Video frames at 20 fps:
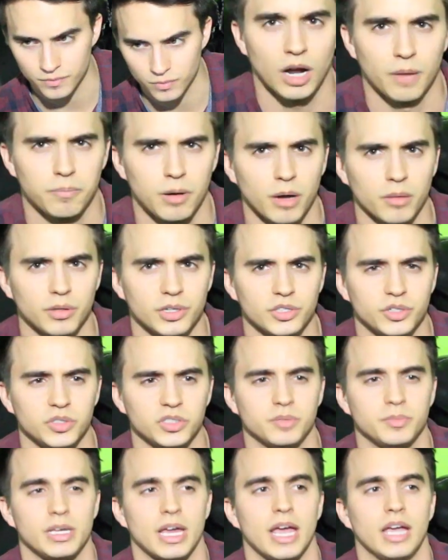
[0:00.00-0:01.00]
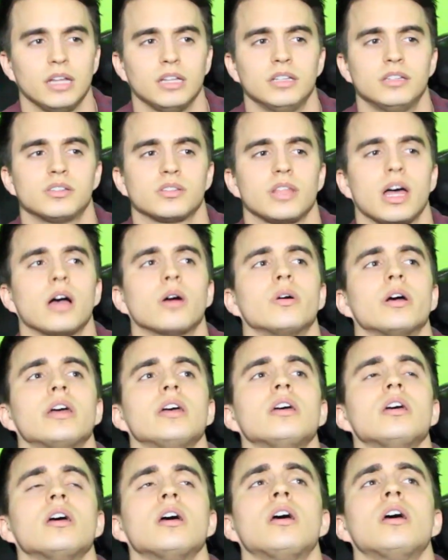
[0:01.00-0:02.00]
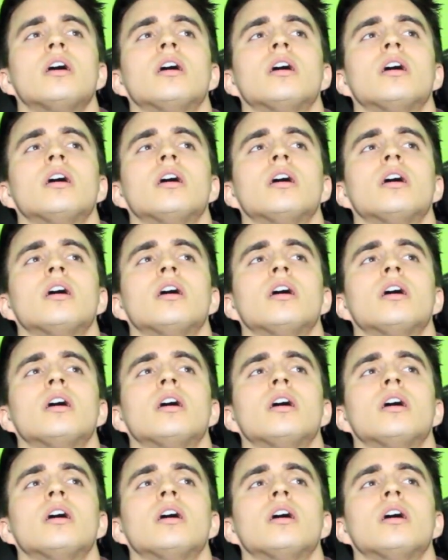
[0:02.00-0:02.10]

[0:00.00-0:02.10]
I'd probably choose to be hated, so that way